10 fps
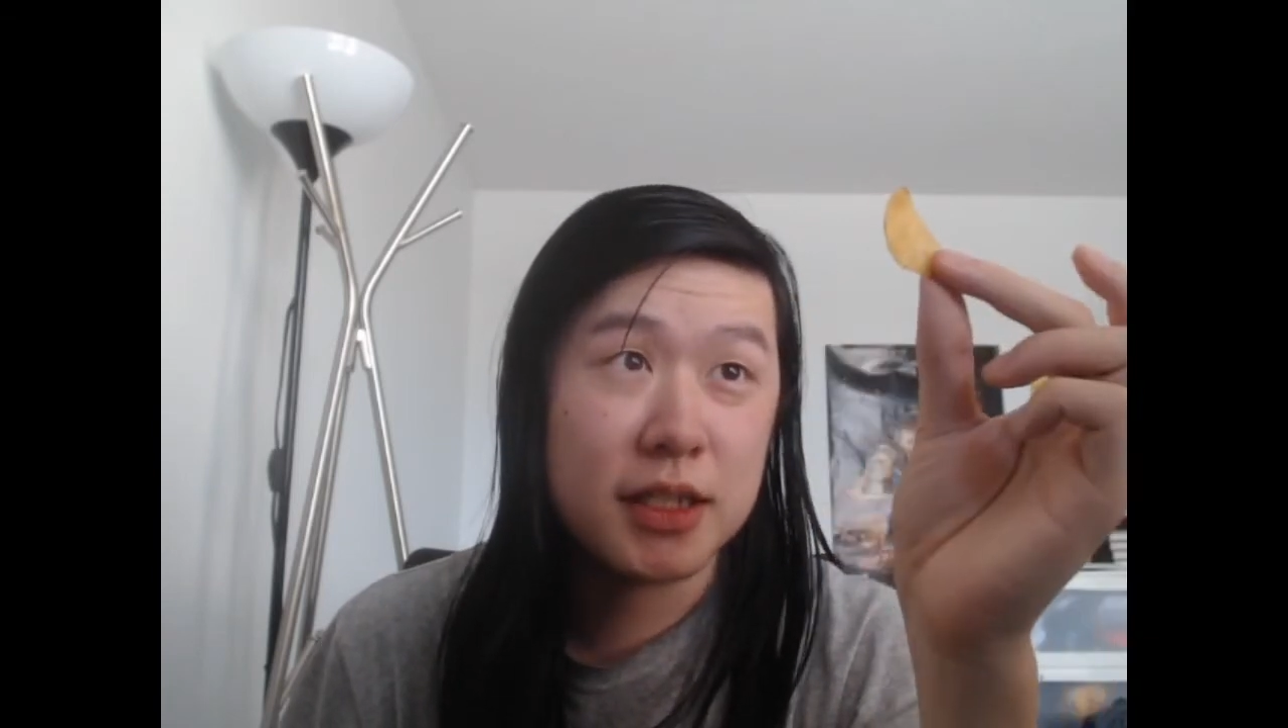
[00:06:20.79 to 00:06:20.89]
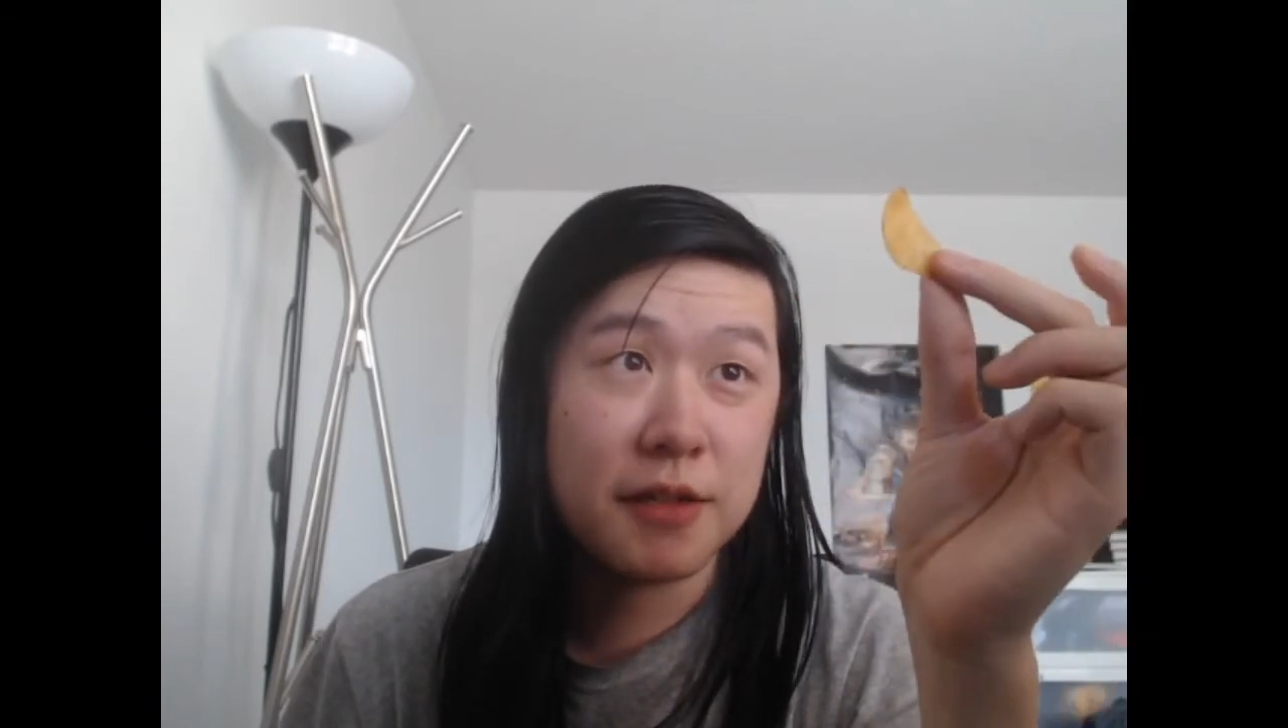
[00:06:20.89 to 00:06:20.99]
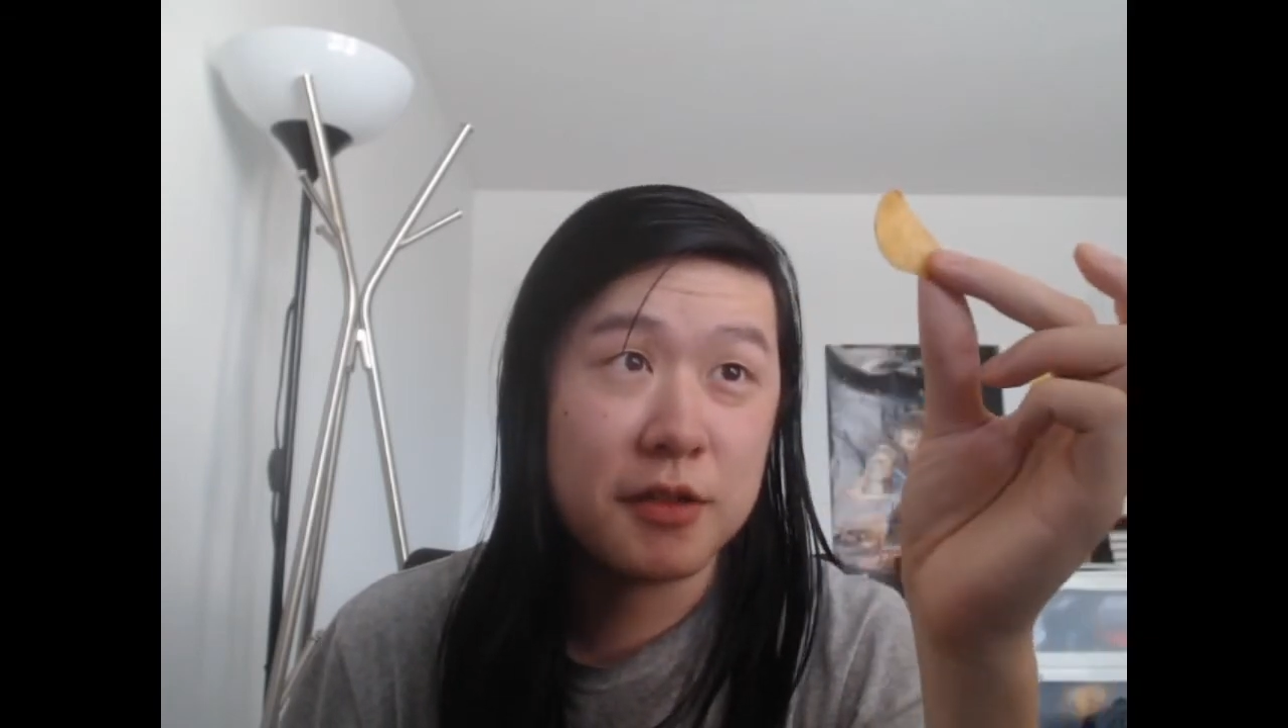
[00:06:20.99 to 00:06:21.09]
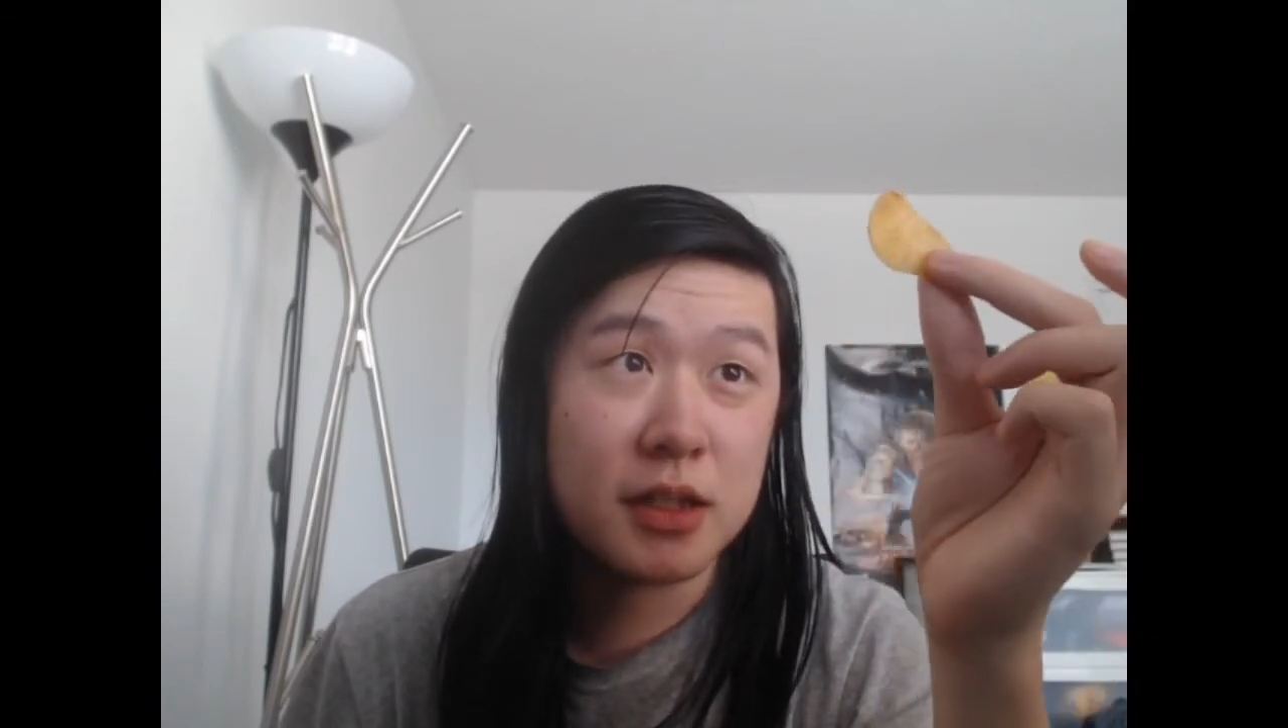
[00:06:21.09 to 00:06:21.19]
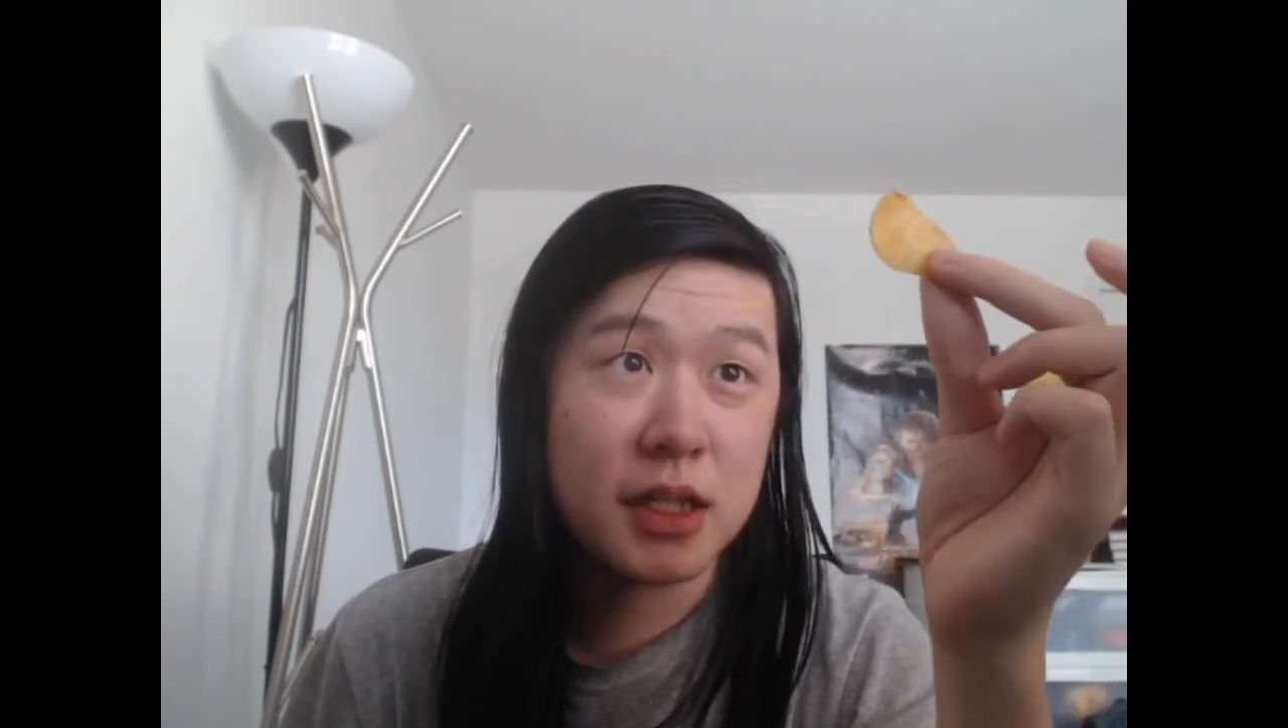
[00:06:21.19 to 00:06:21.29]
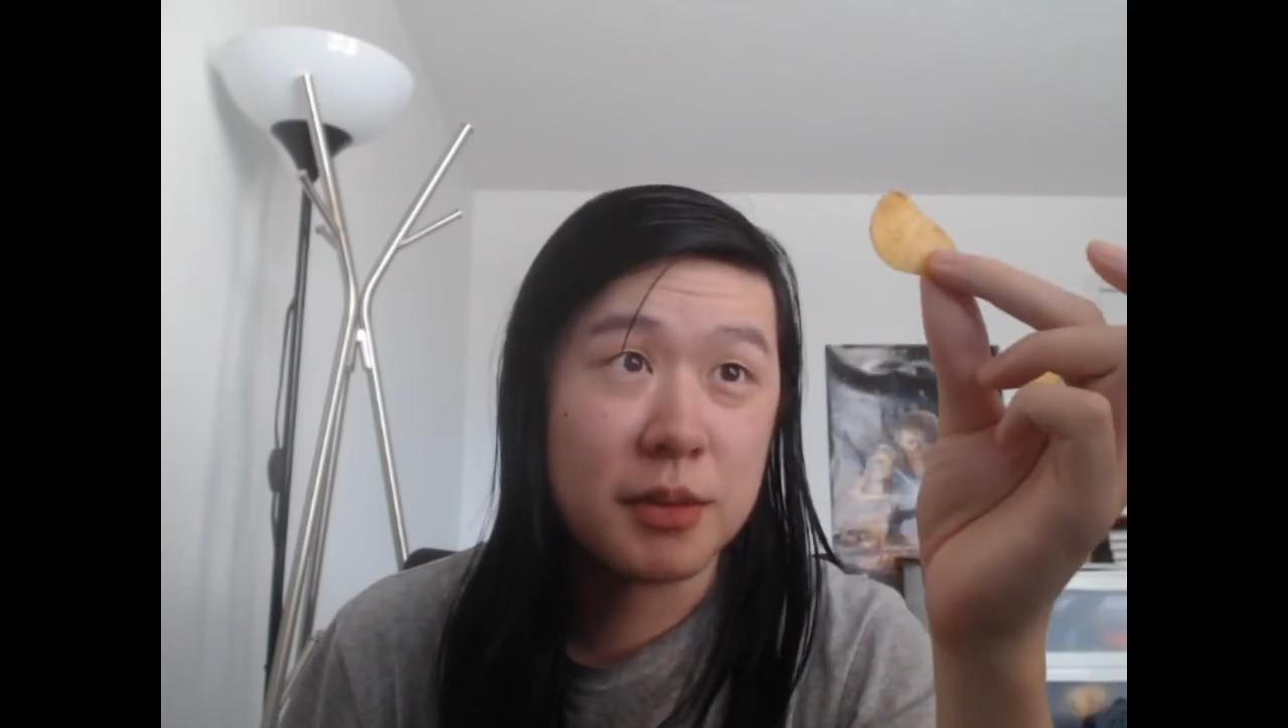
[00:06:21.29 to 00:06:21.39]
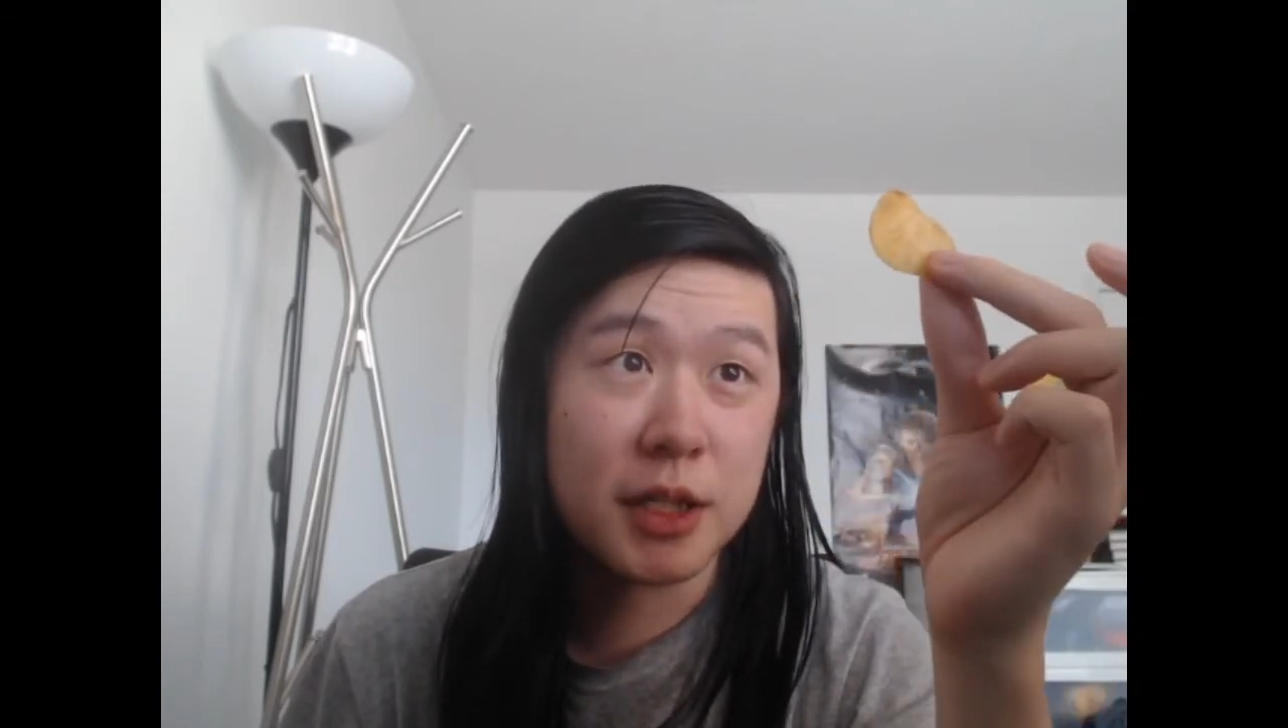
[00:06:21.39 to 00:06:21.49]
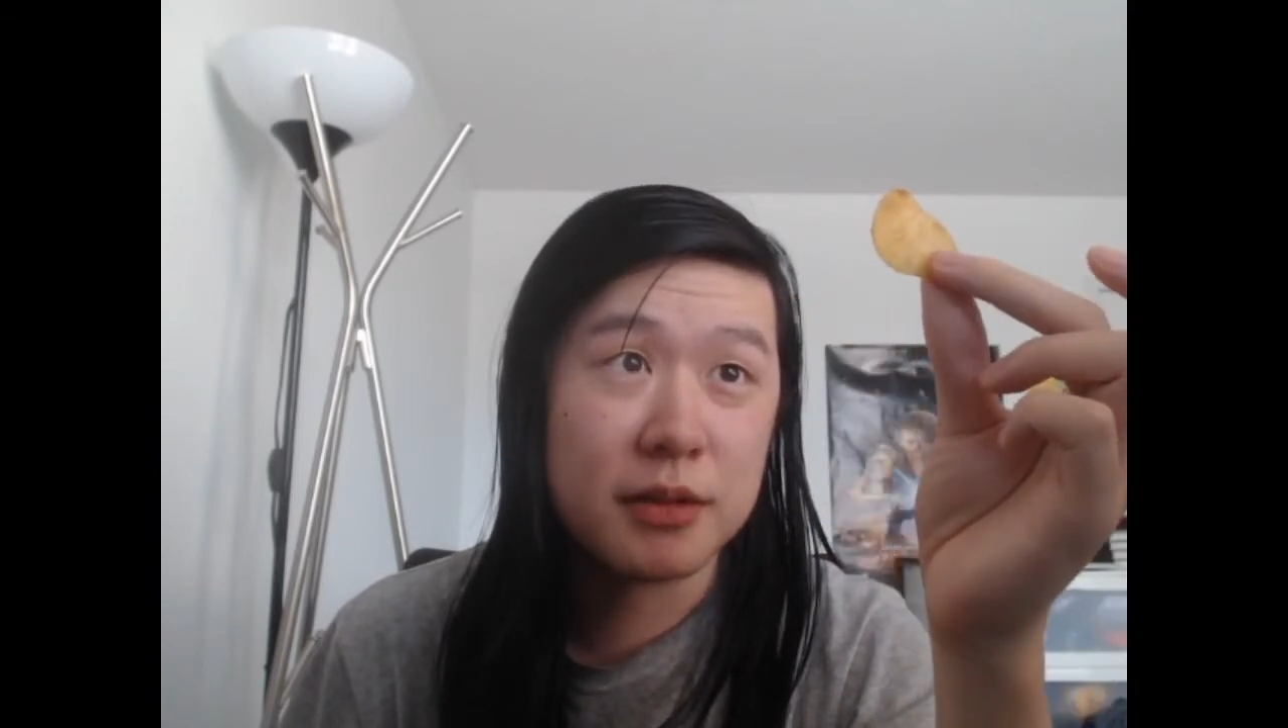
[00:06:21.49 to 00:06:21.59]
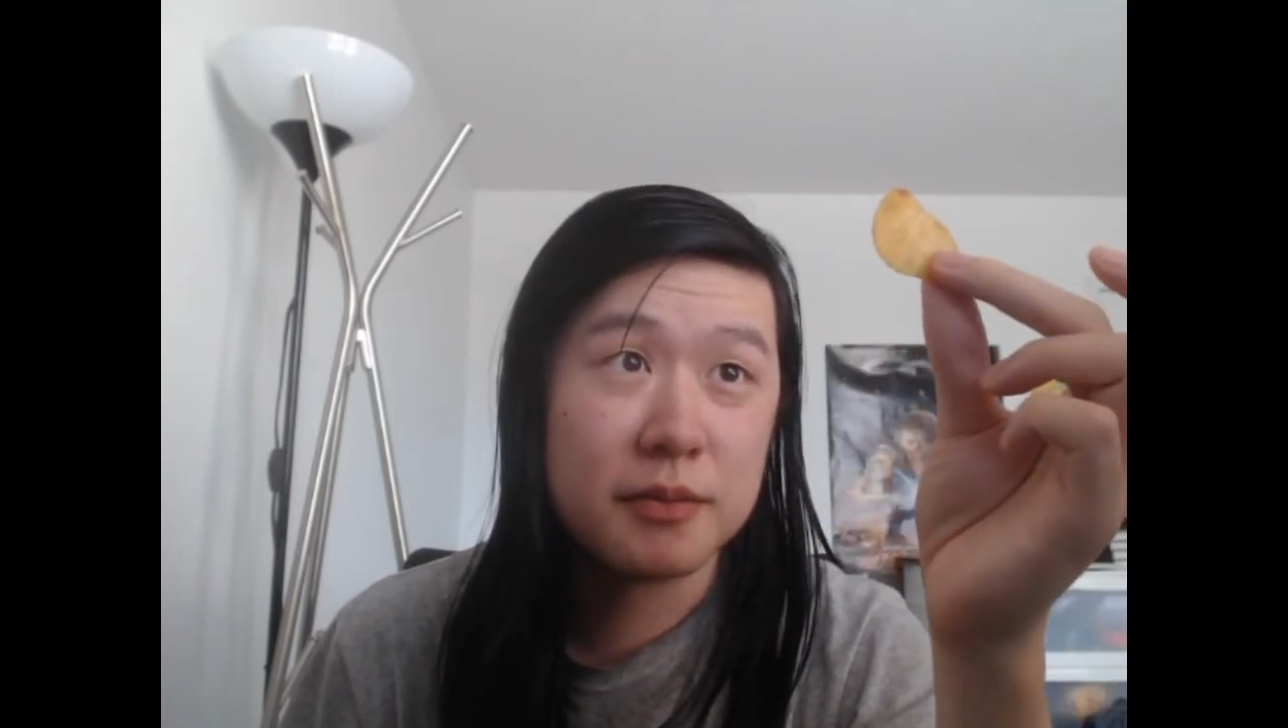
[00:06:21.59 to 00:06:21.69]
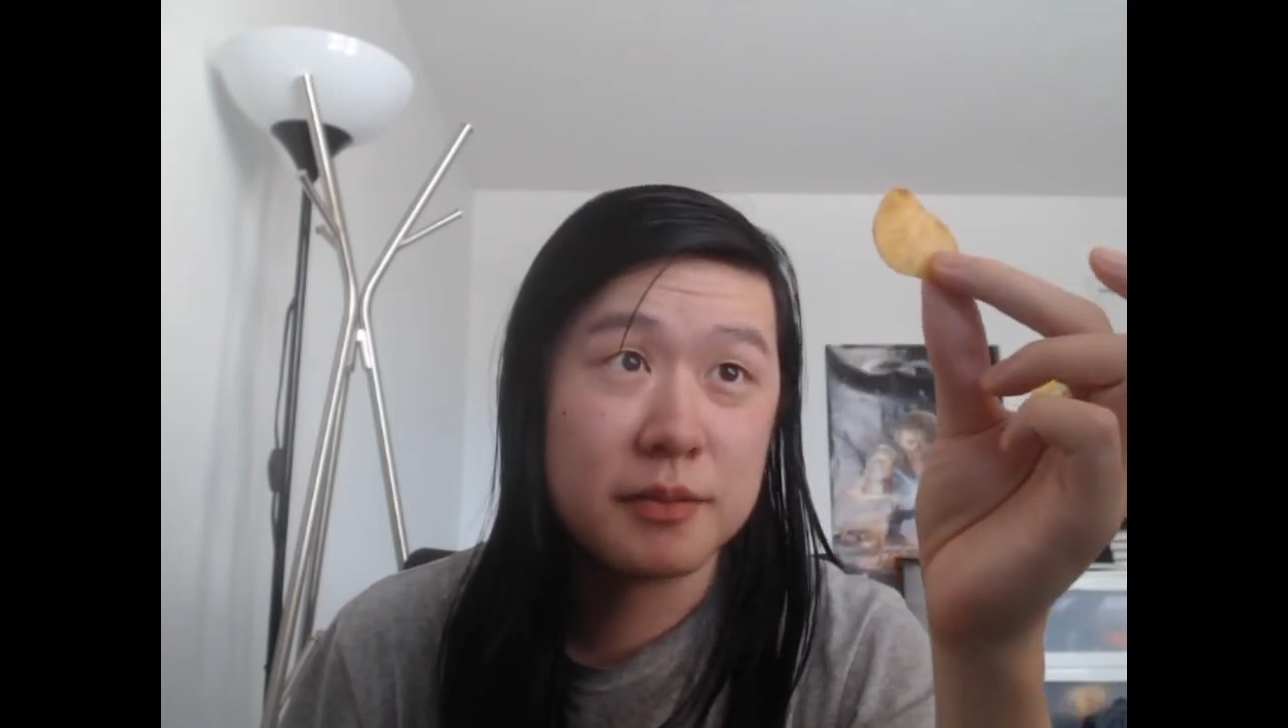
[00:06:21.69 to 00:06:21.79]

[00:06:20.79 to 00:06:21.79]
definitely a bit